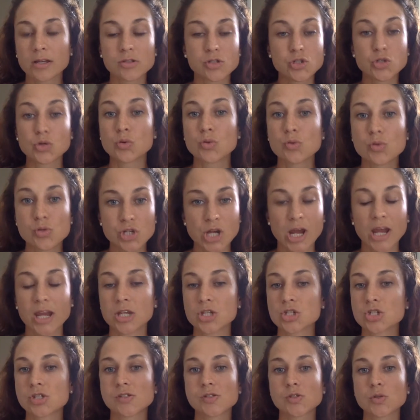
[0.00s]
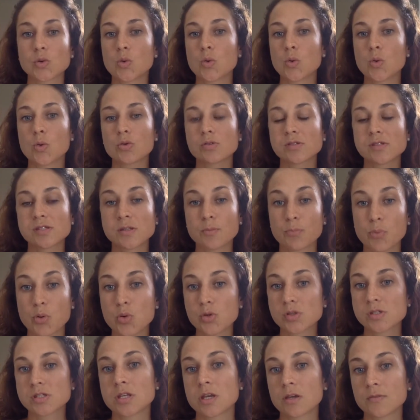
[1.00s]
tool changes or
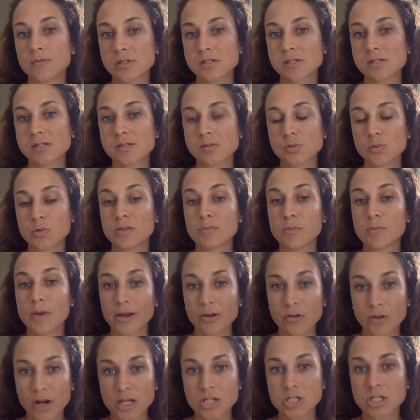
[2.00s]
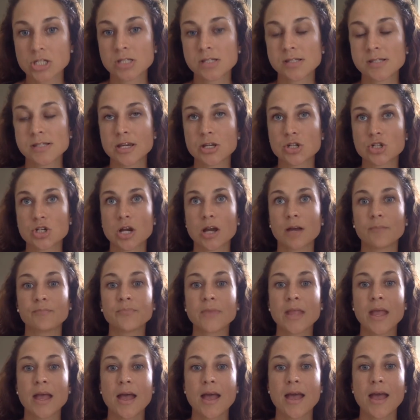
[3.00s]
support services with migration, etc.
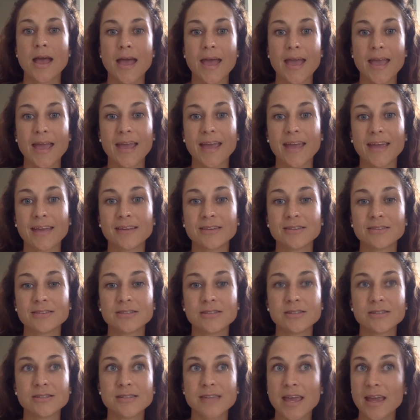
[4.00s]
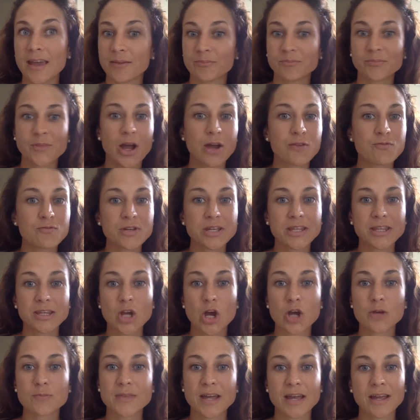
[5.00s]
And yeah, I really
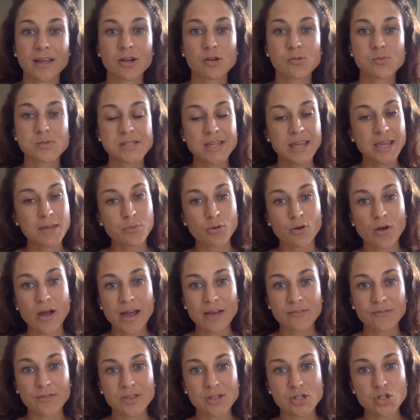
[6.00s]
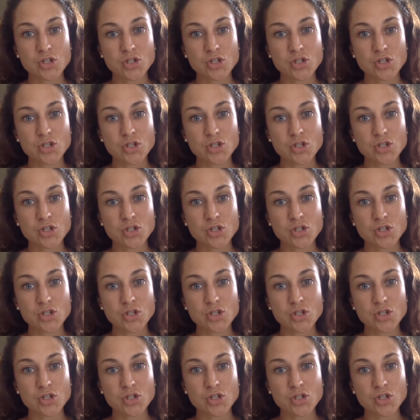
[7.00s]
hope that helps. Keep your eye out for the